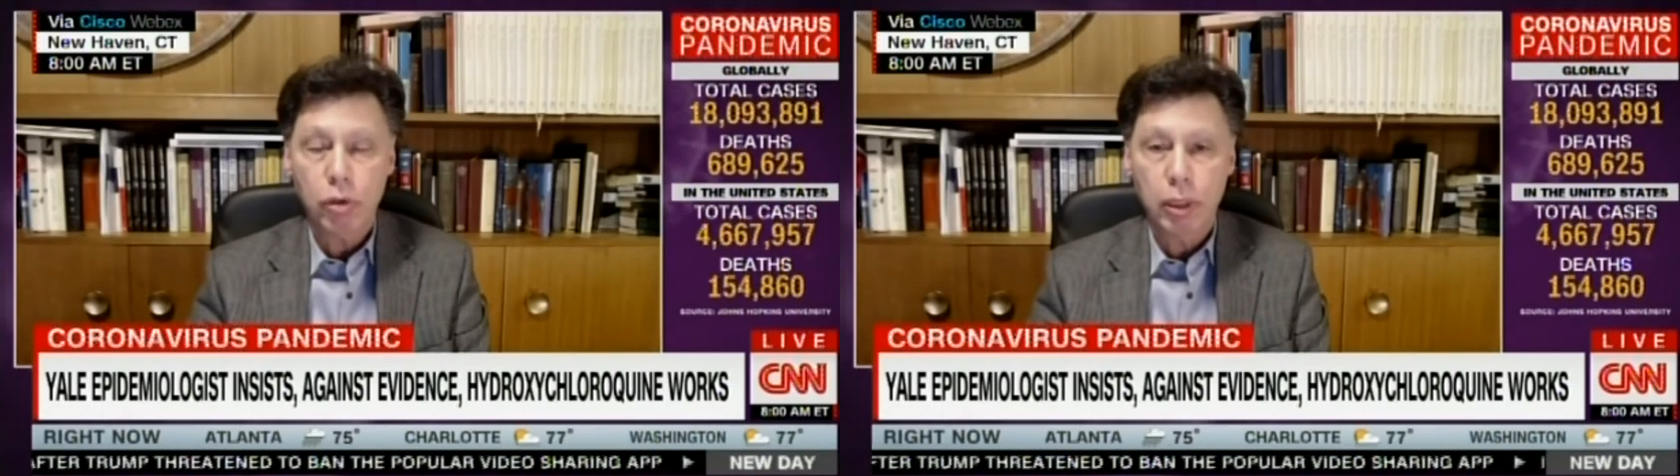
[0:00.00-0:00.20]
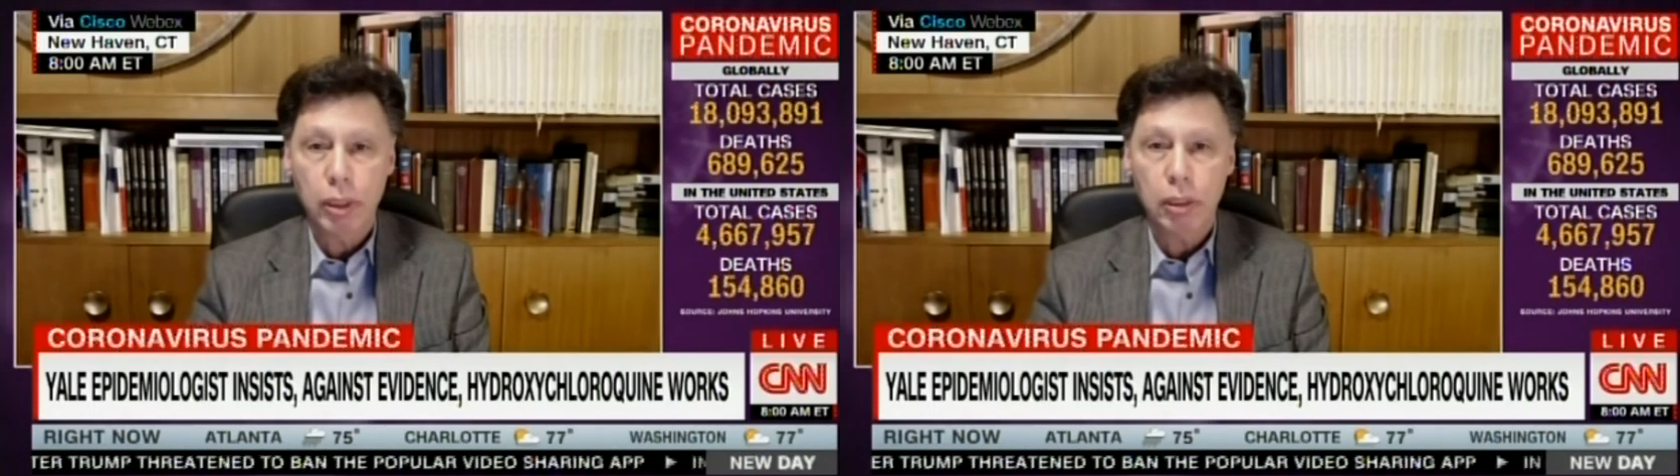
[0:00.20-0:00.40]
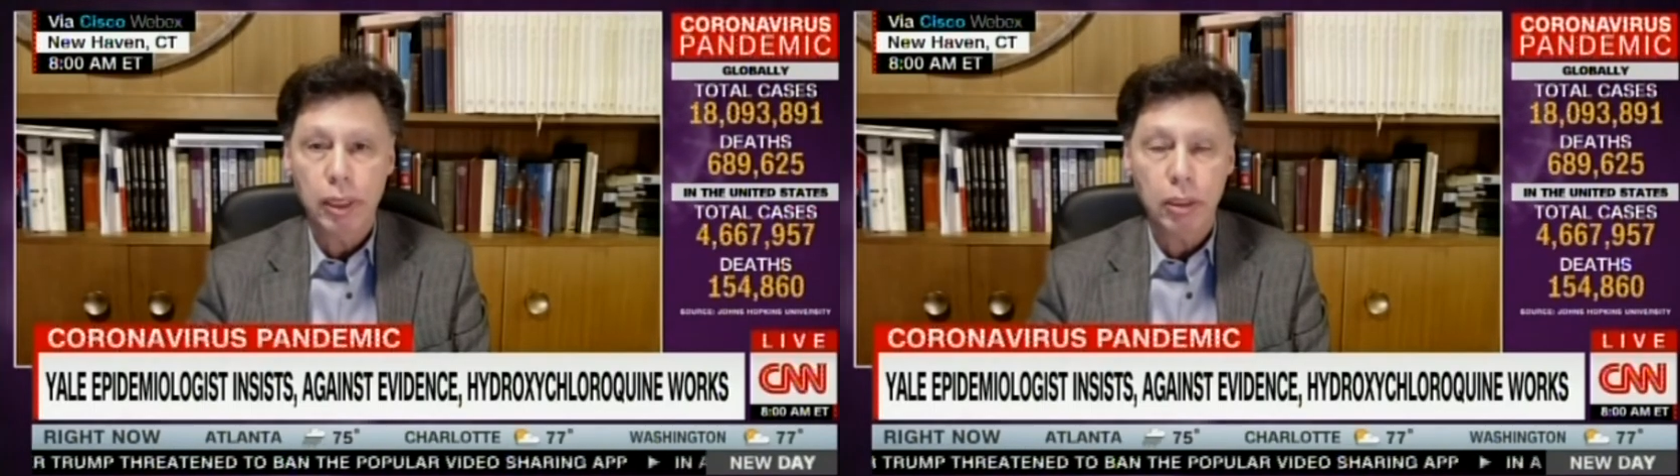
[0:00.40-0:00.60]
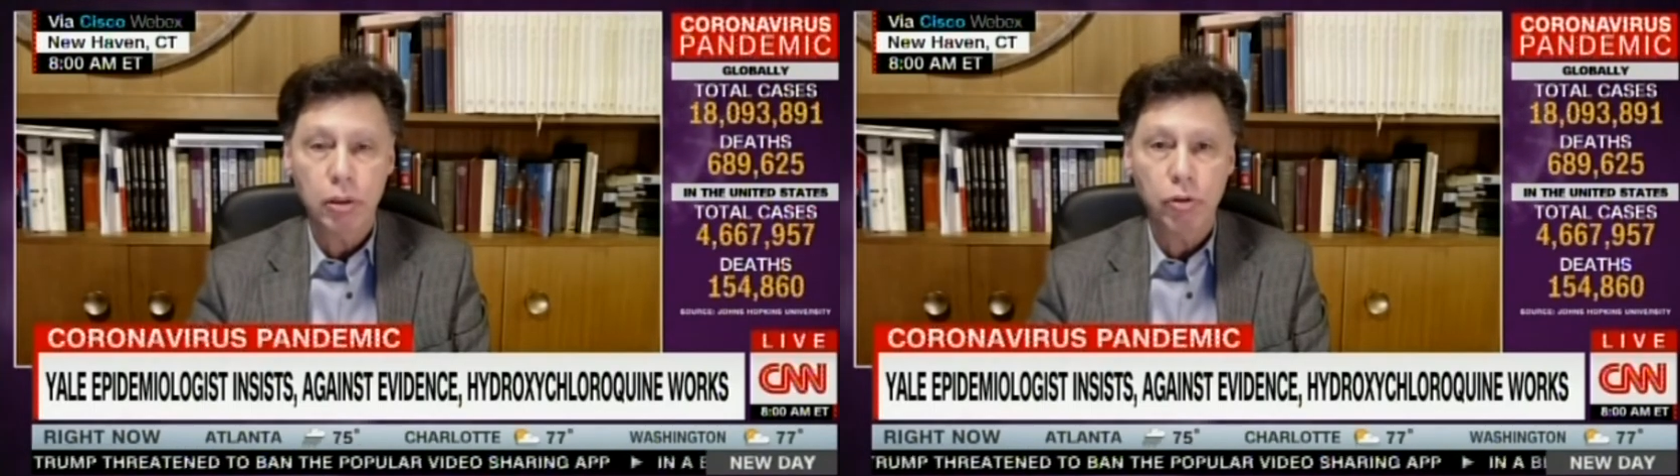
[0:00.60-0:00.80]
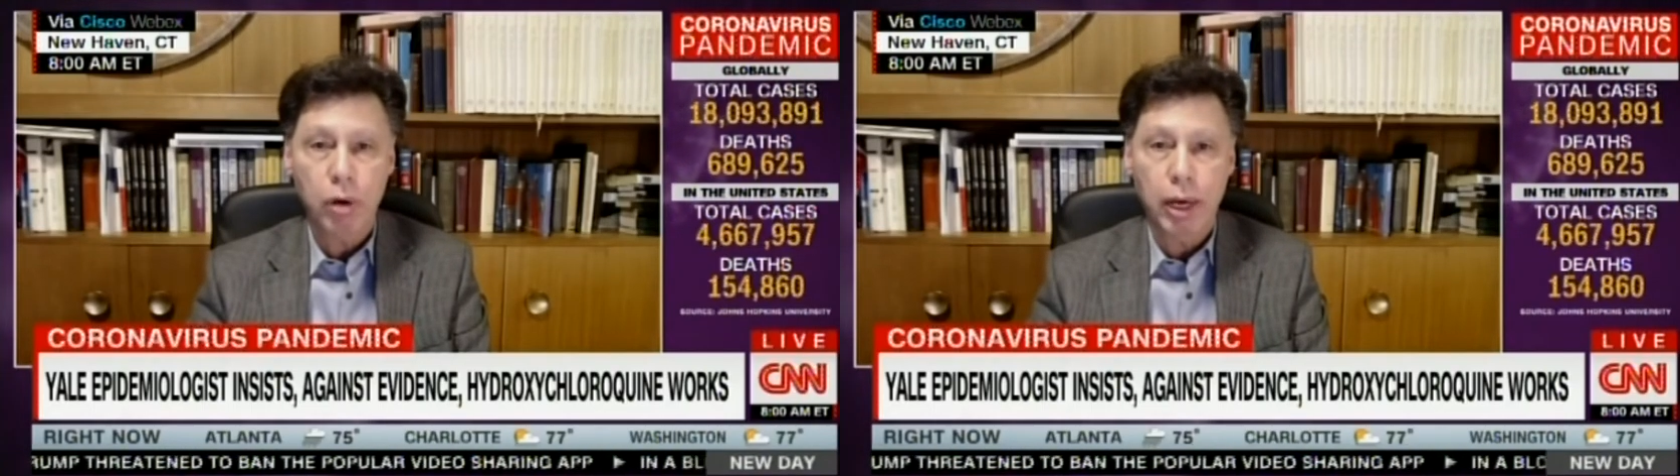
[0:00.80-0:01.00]
cl
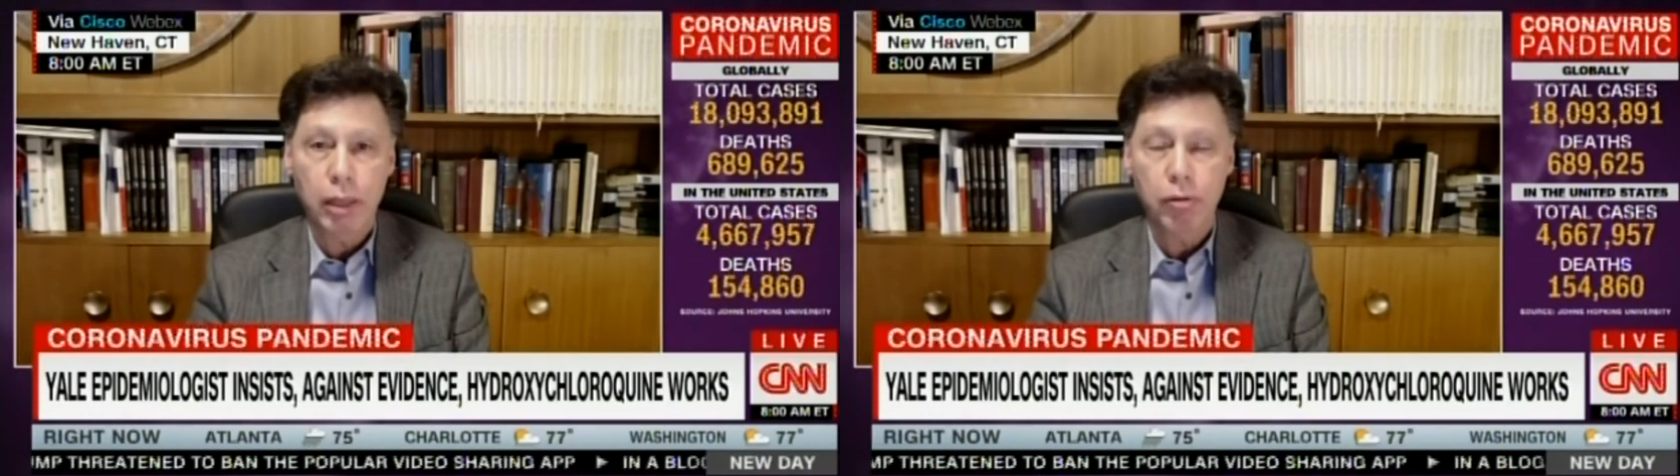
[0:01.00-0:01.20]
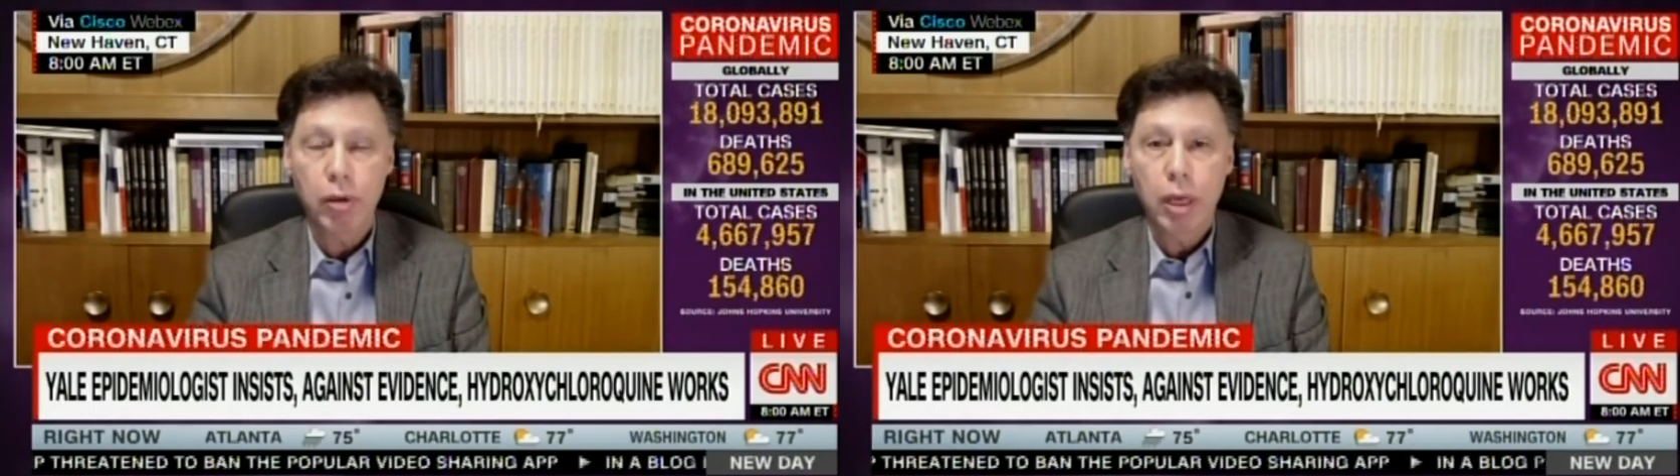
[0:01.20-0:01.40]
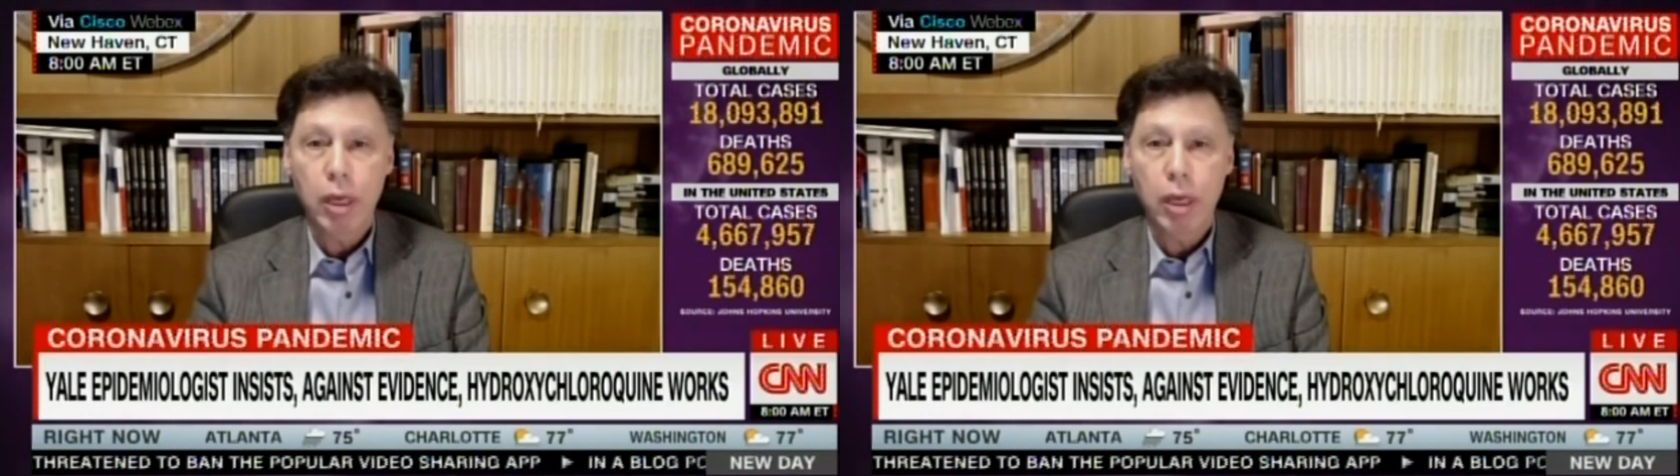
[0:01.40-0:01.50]
clinical trials,